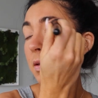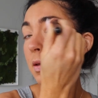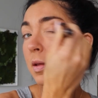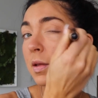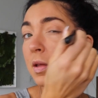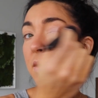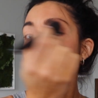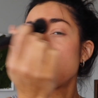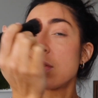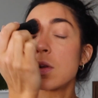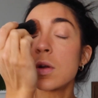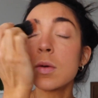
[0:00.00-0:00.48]

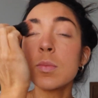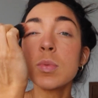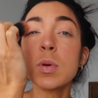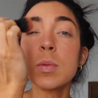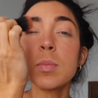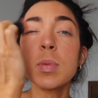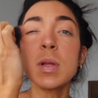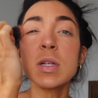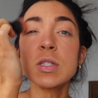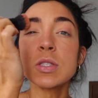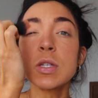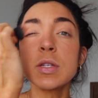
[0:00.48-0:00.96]
If you don't
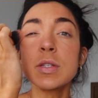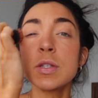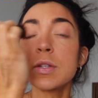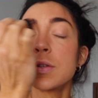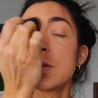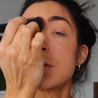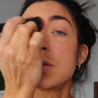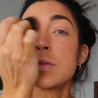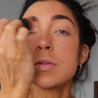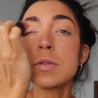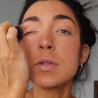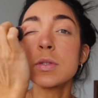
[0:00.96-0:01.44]
put blush on your
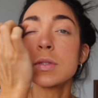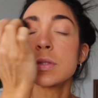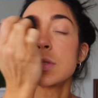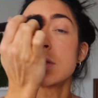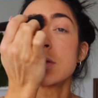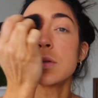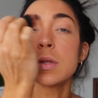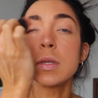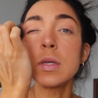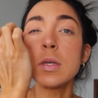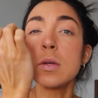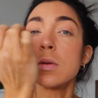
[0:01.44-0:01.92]
nose, you're
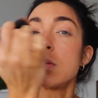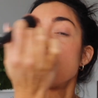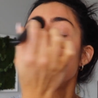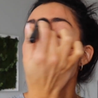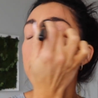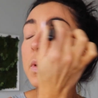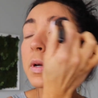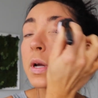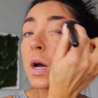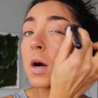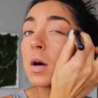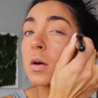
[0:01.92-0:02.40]
still cute.
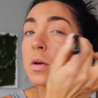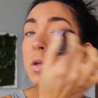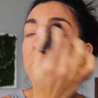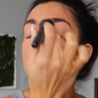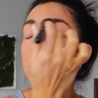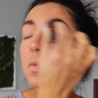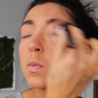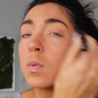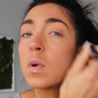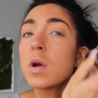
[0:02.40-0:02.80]
We're all cute.